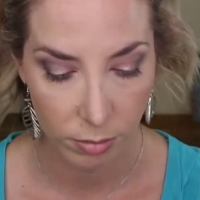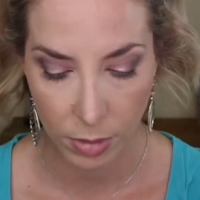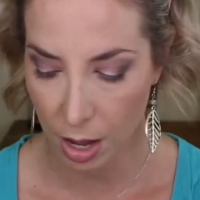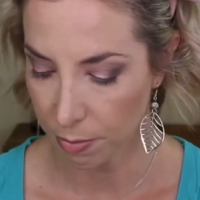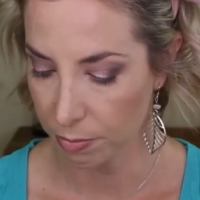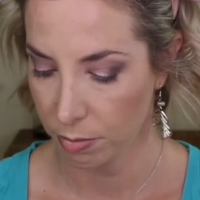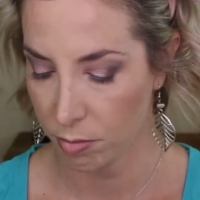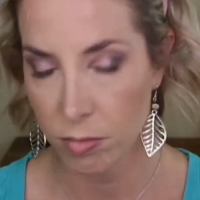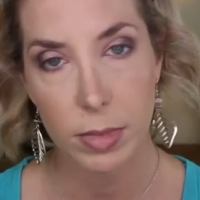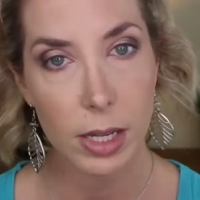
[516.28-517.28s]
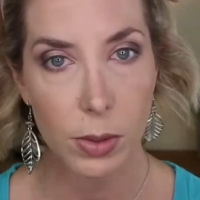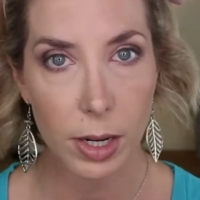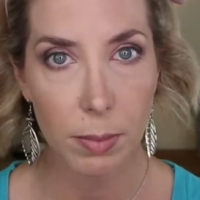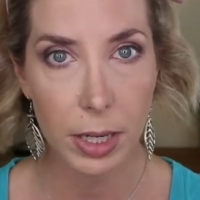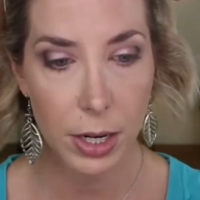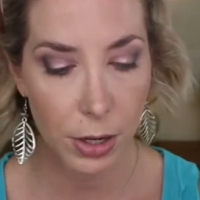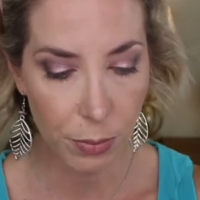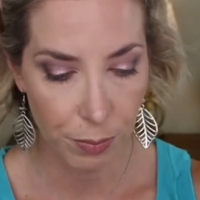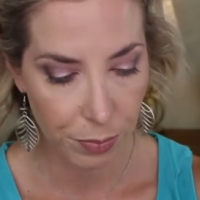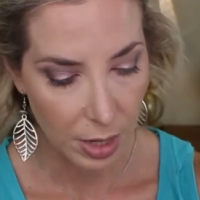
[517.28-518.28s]
Yeah, that's what I'm gonna
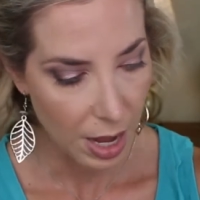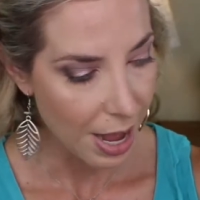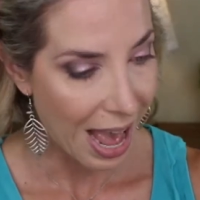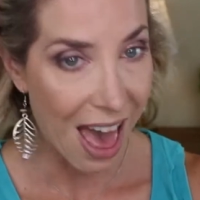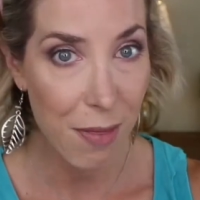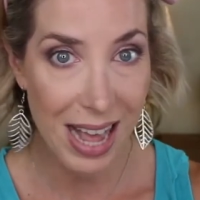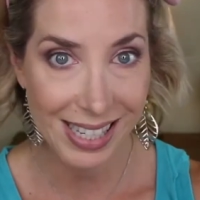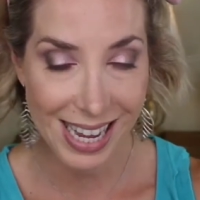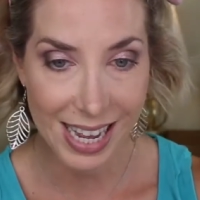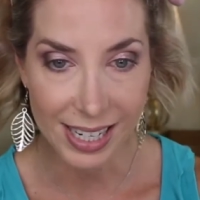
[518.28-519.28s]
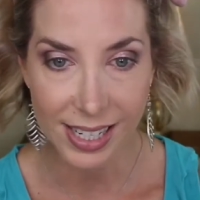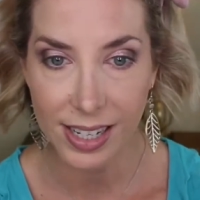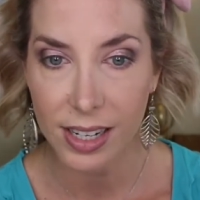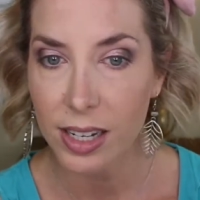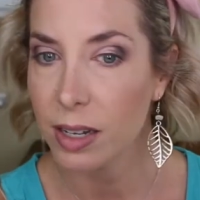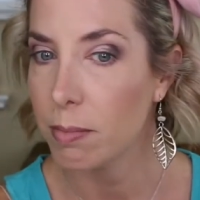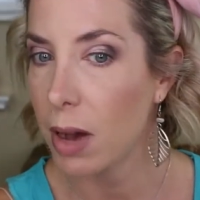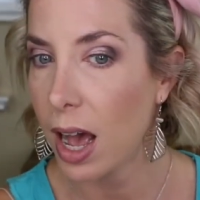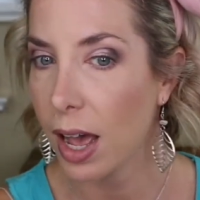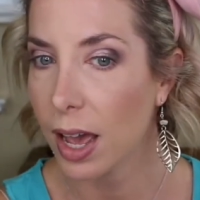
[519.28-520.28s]
do. And that's it.
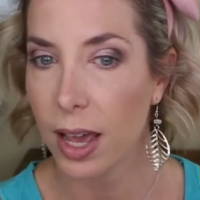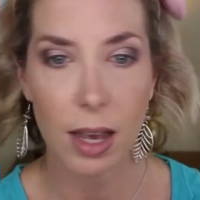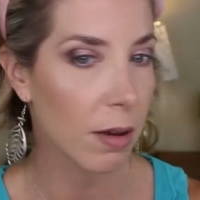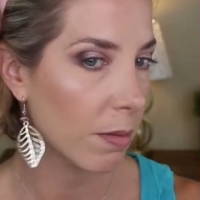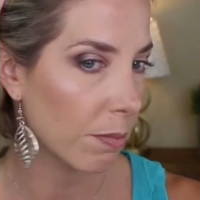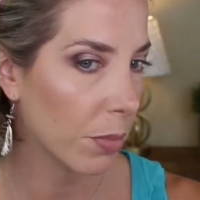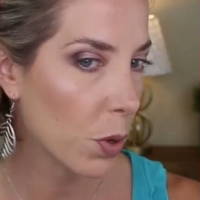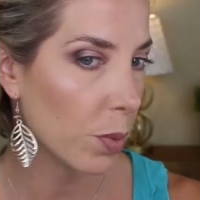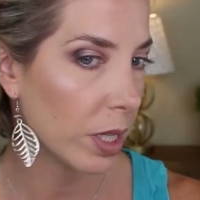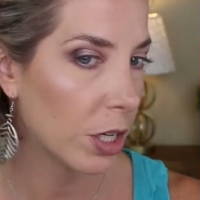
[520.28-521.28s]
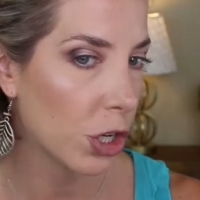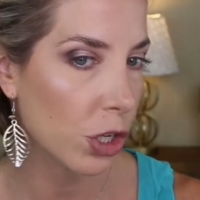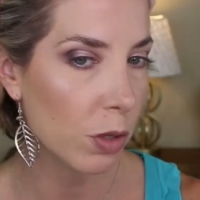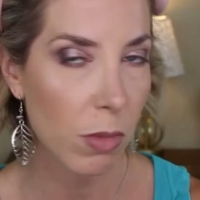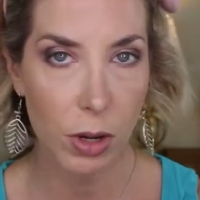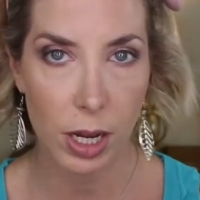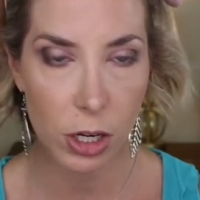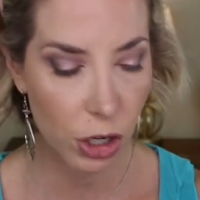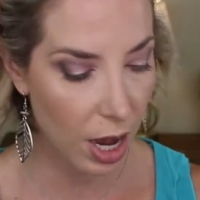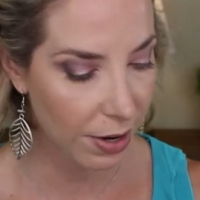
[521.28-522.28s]
My purplish,
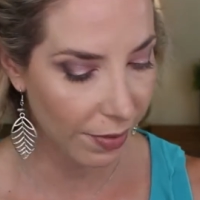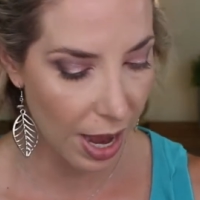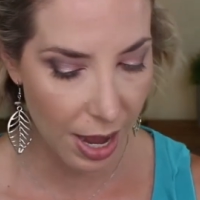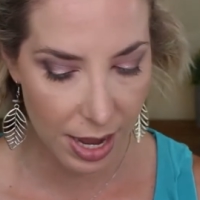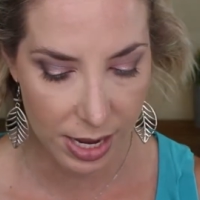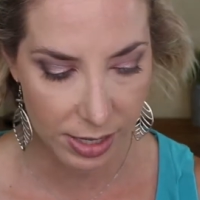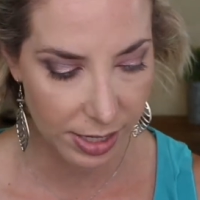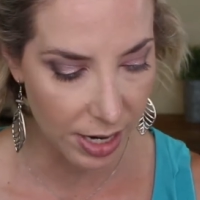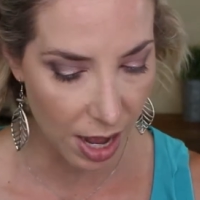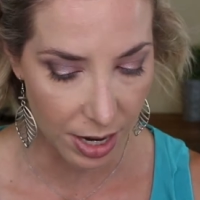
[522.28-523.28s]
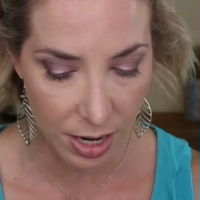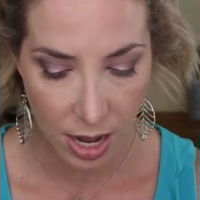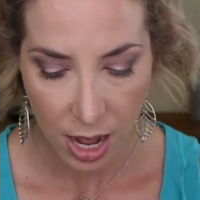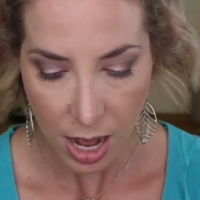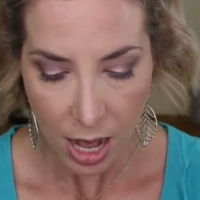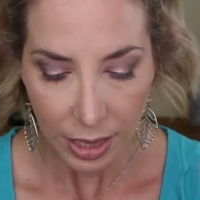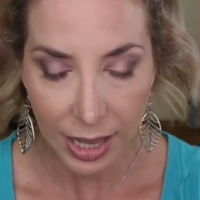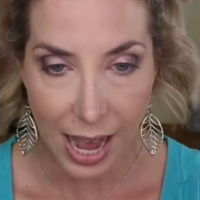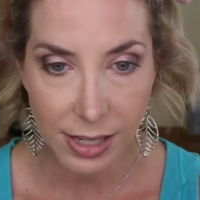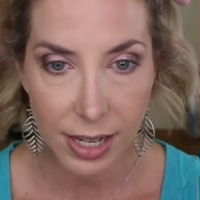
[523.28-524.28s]
smoky-ish kind of eye is done.
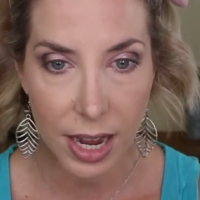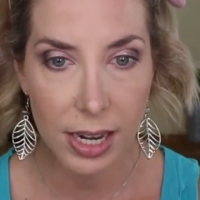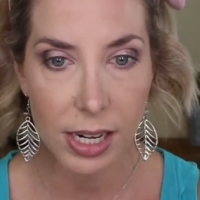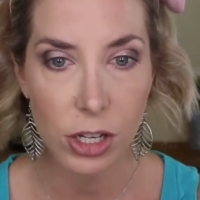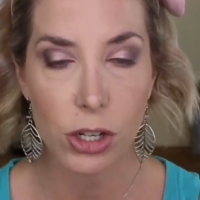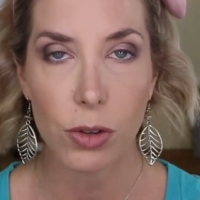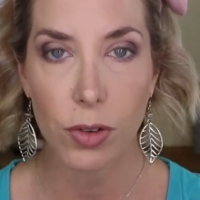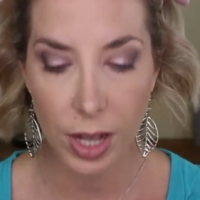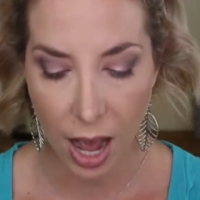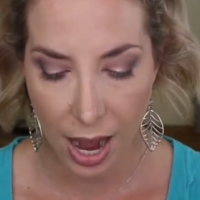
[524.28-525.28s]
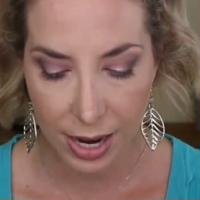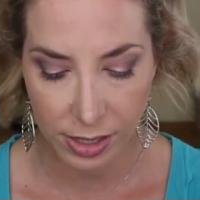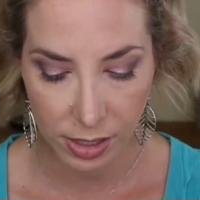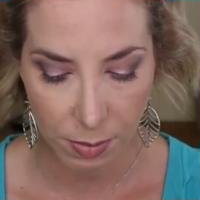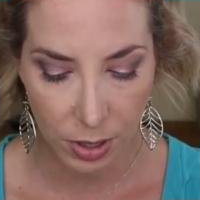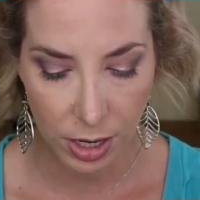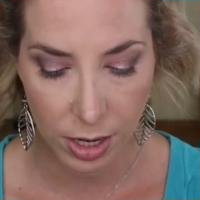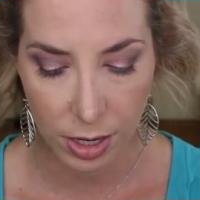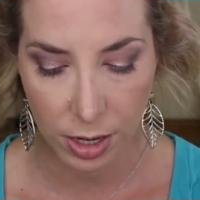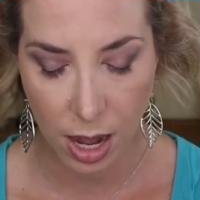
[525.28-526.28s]
Last thing I need to do for the eyes is I'm
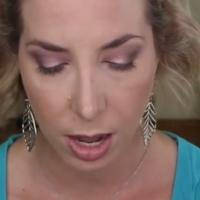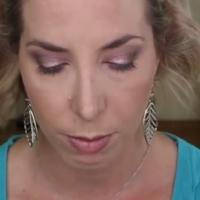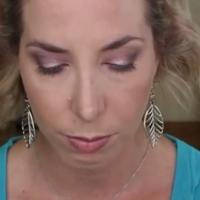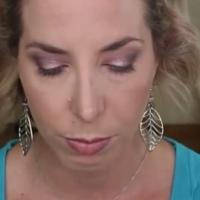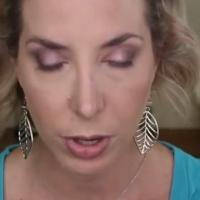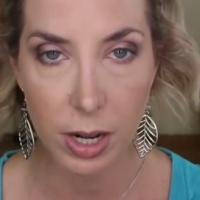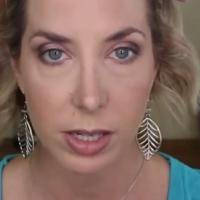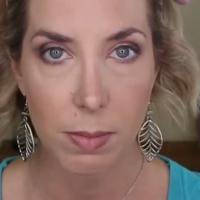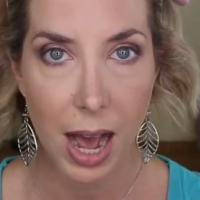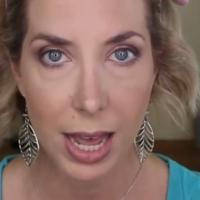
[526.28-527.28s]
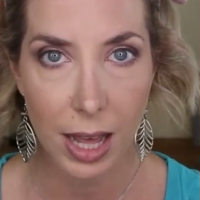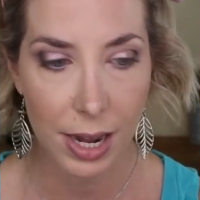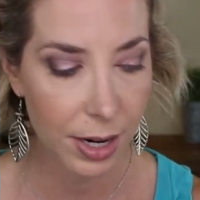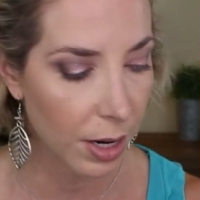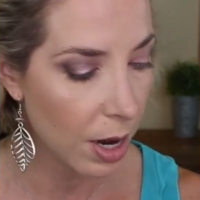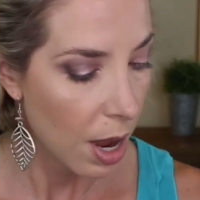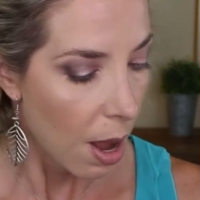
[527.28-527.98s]
gonna put on some eyeliner,